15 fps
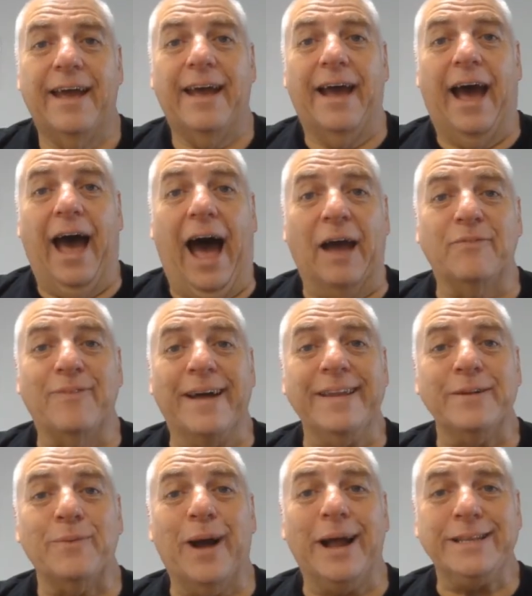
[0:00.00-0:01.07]
I find it
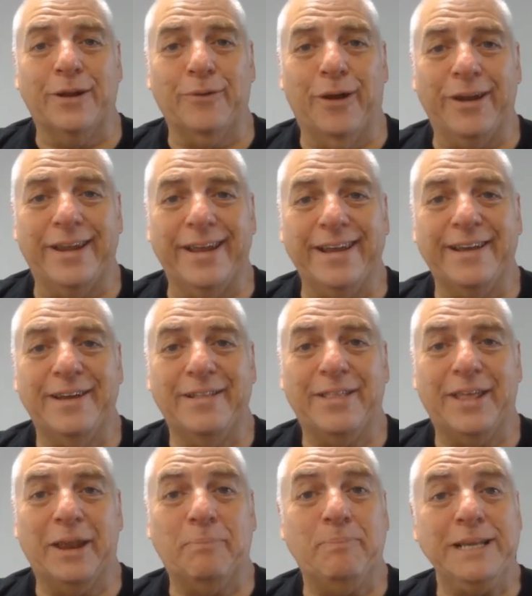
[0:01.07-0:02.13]
quite ironic that a
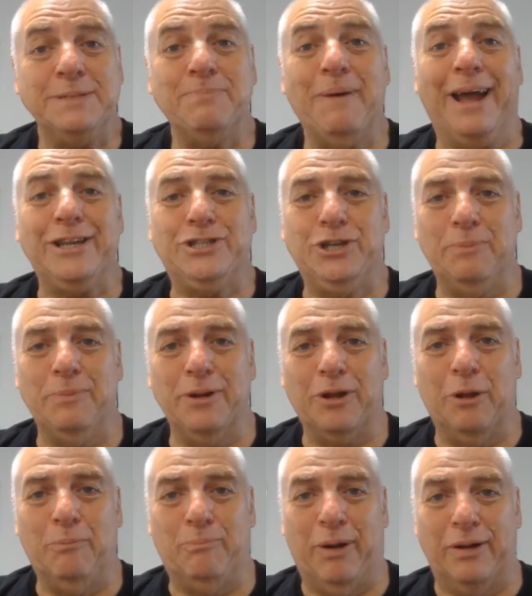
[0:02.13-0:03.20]
piece by a German
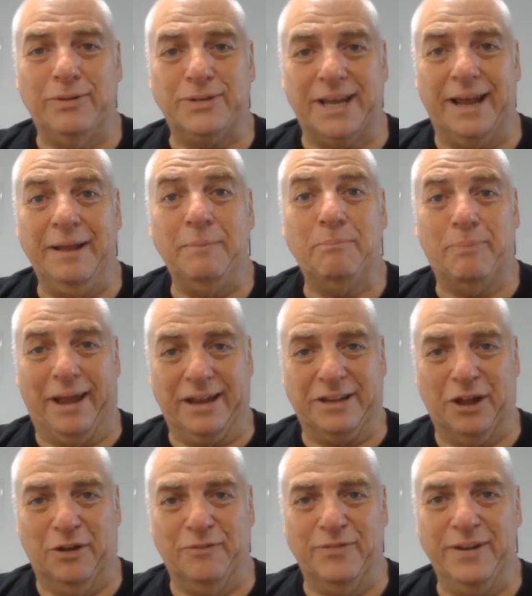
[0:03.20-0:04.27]
composer,
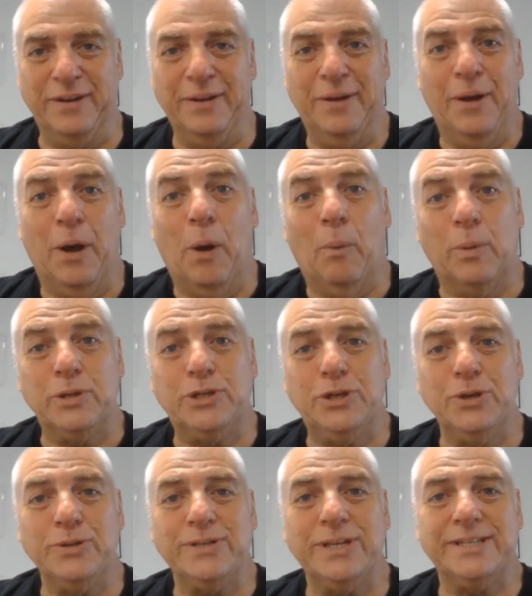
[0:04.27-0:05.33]
Beethoven, was used
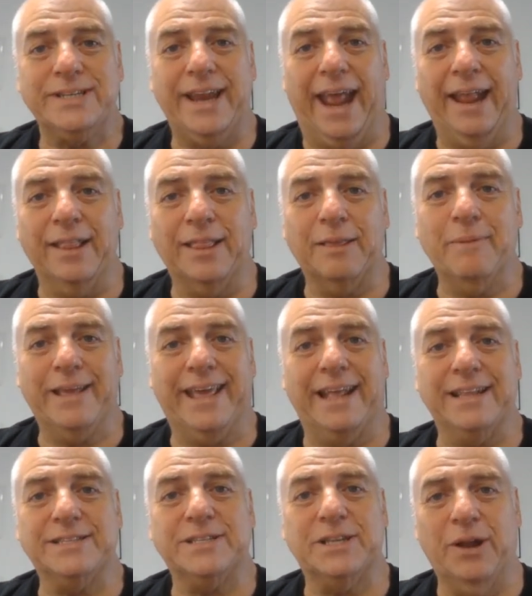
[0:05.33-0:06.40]
as an anthem against
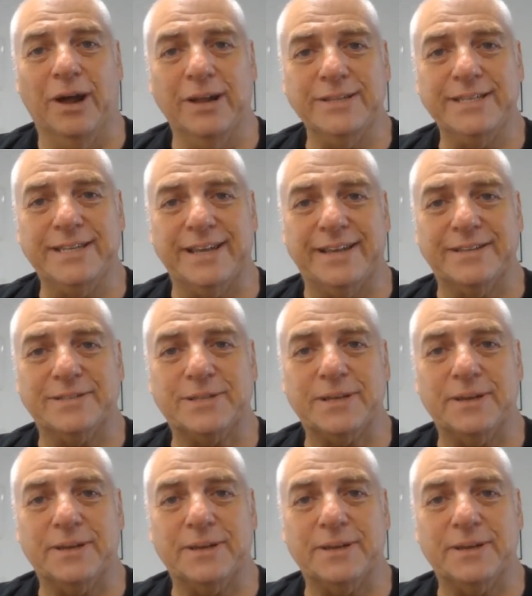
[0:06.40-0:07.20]
the Nazis.